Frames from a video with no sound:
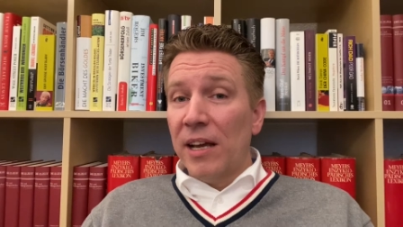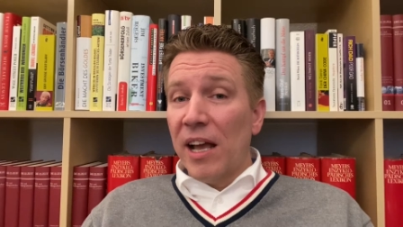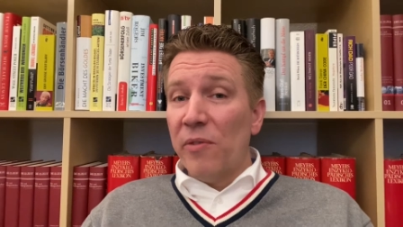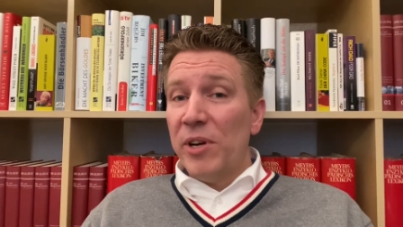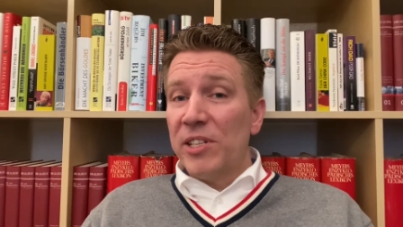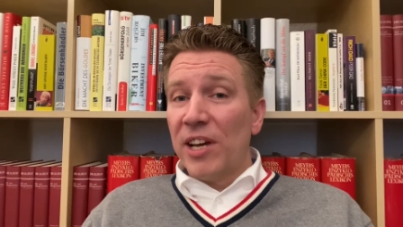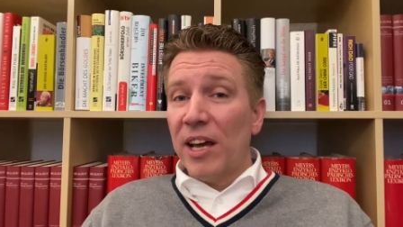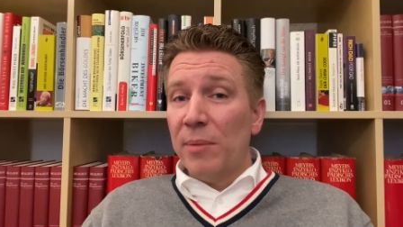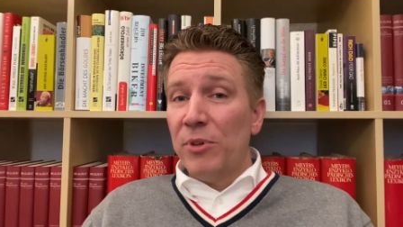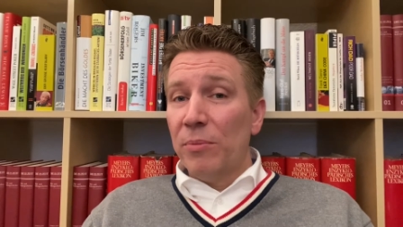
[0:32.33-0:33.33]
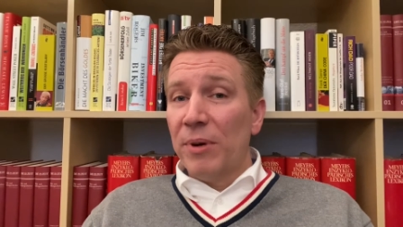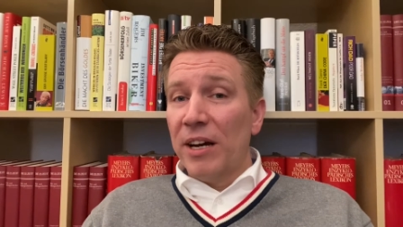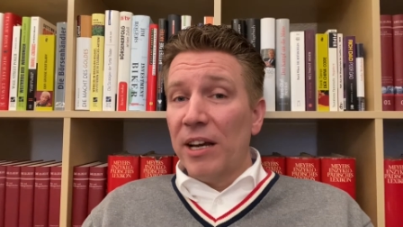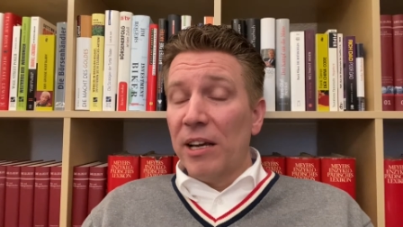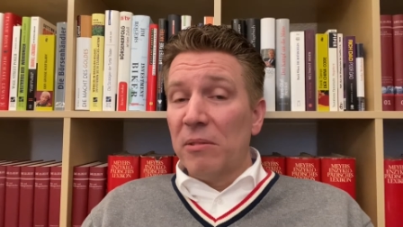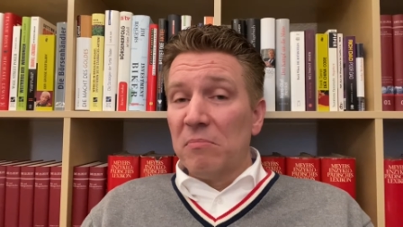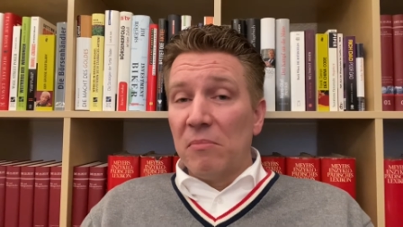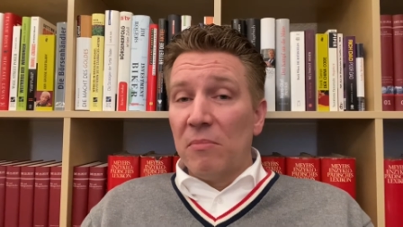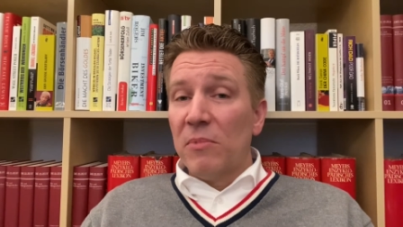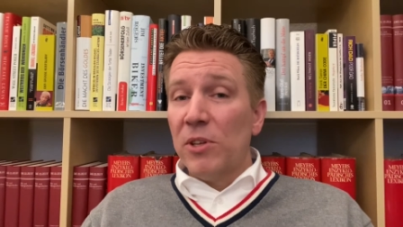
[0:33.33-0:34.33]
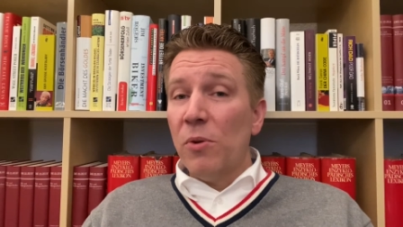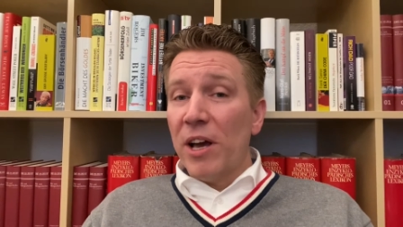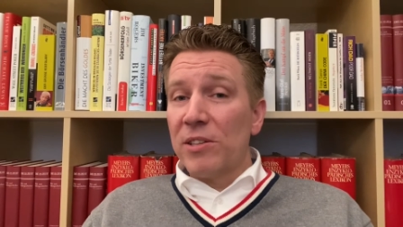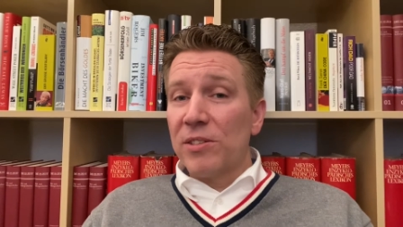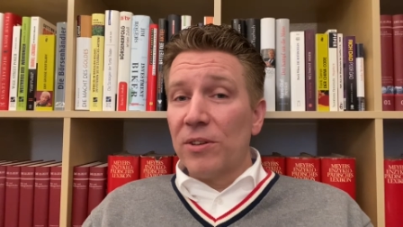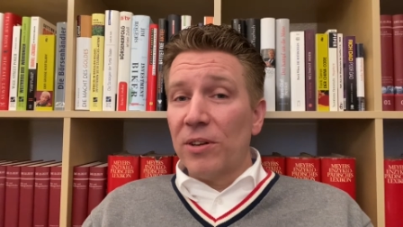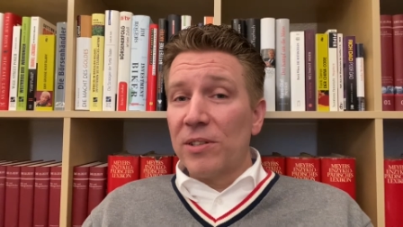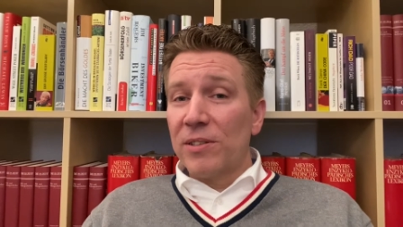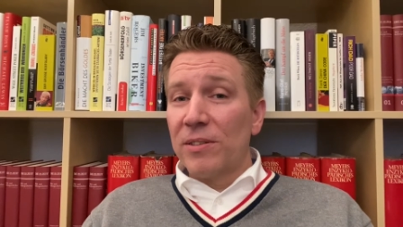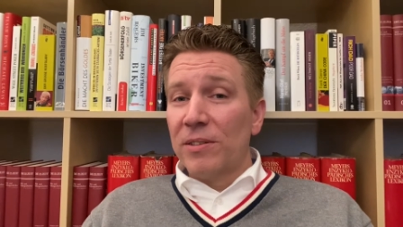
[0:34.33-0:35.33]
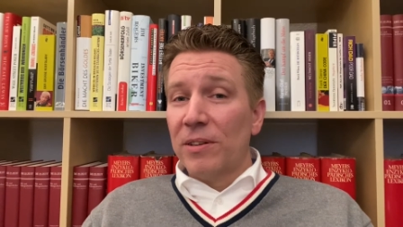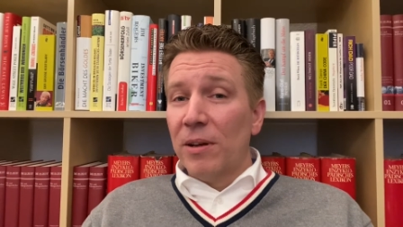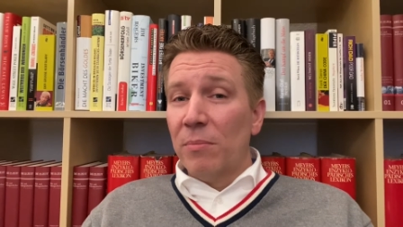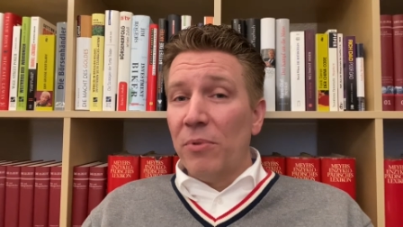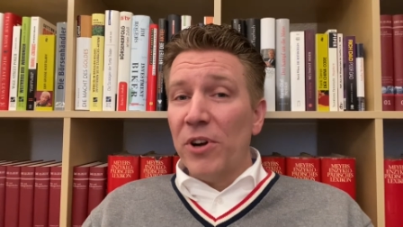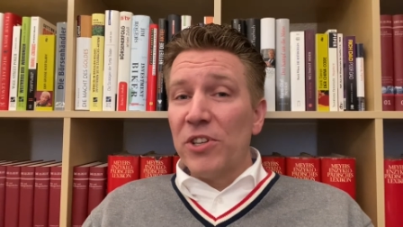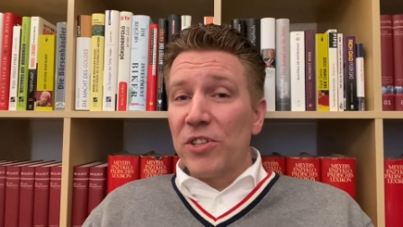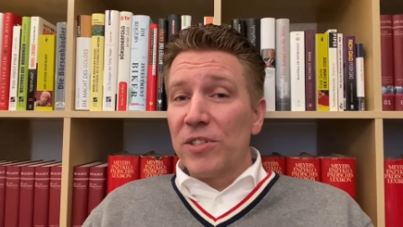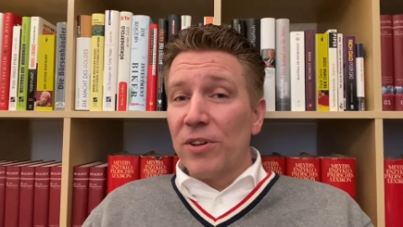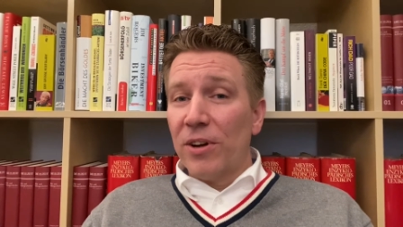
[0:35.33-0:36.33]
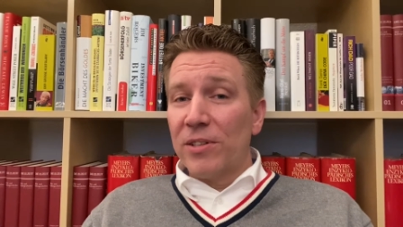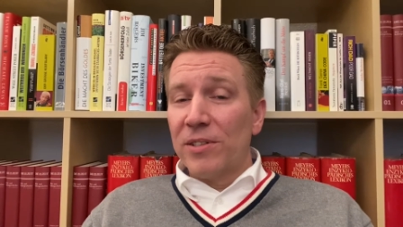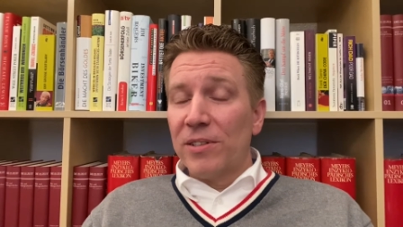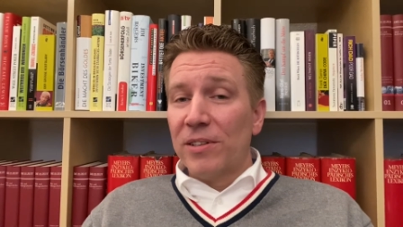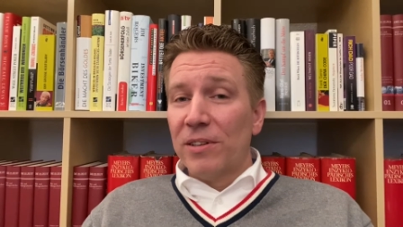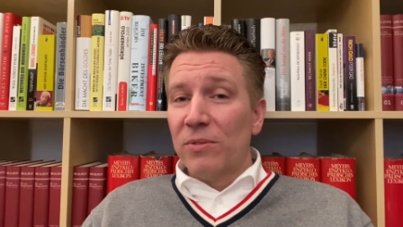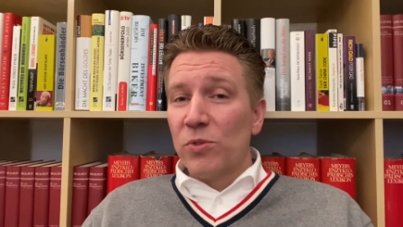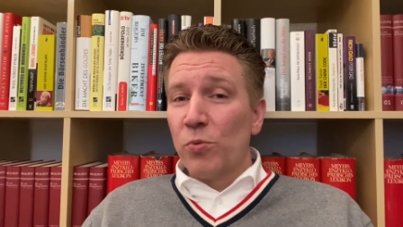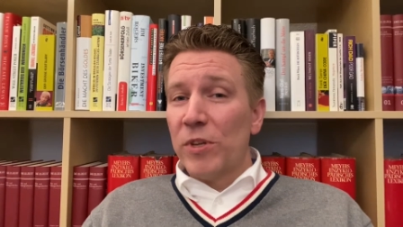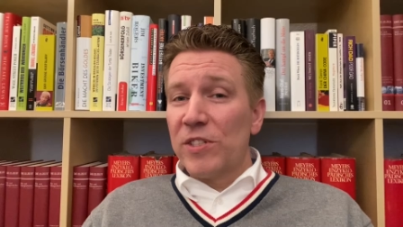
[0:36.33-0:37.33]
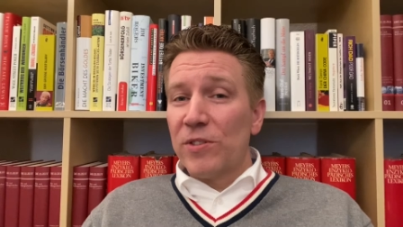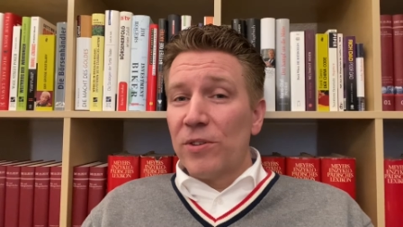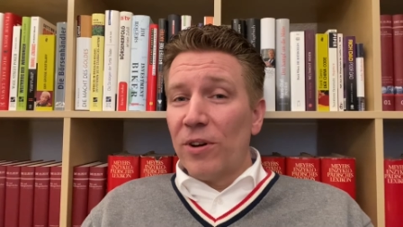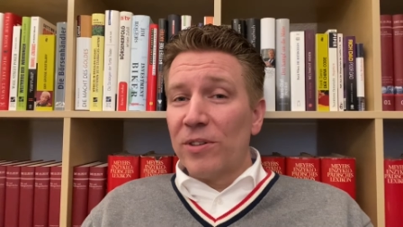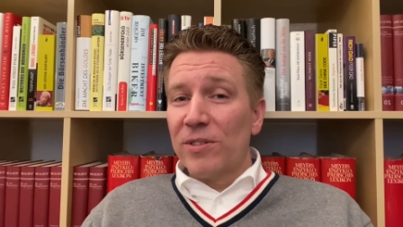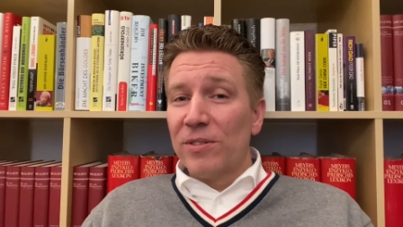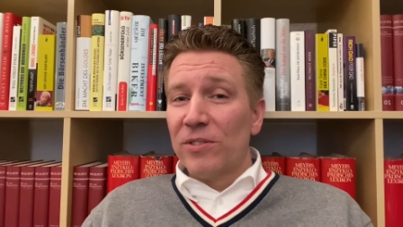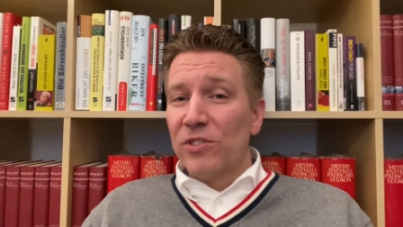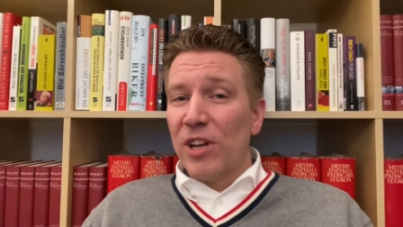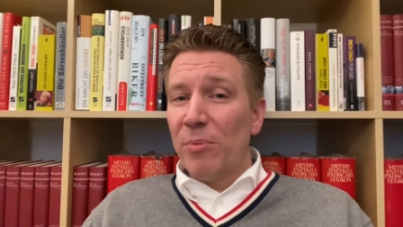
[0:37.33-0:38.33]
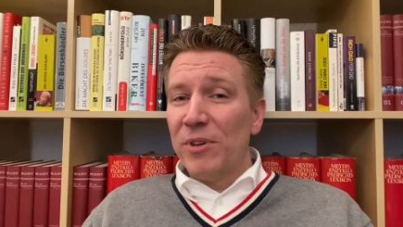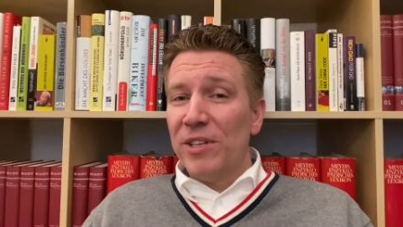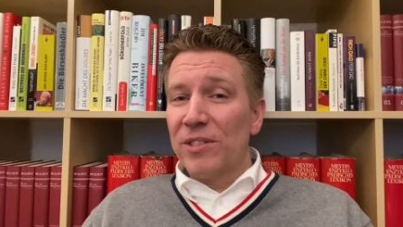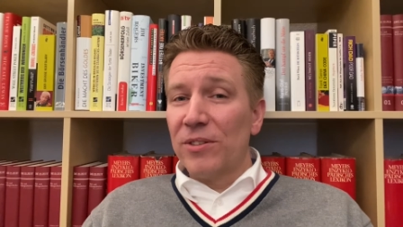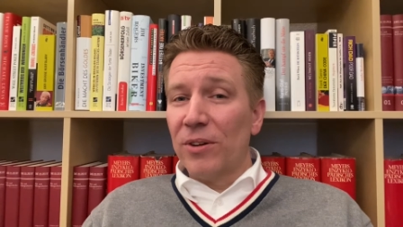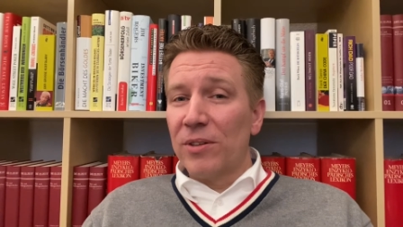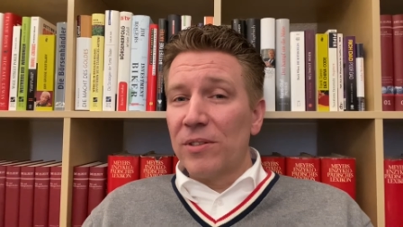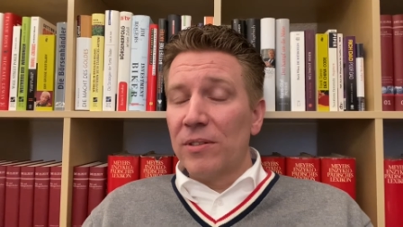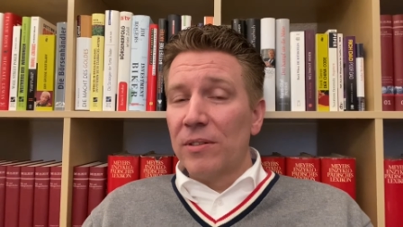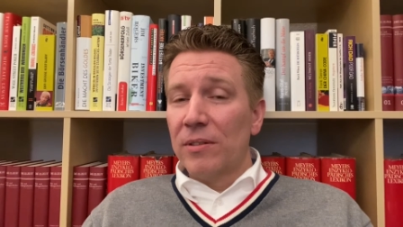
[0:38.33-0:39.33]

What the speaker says: Every time you buy US stocks, British stocks, Swiss stocks, Japanese stocks,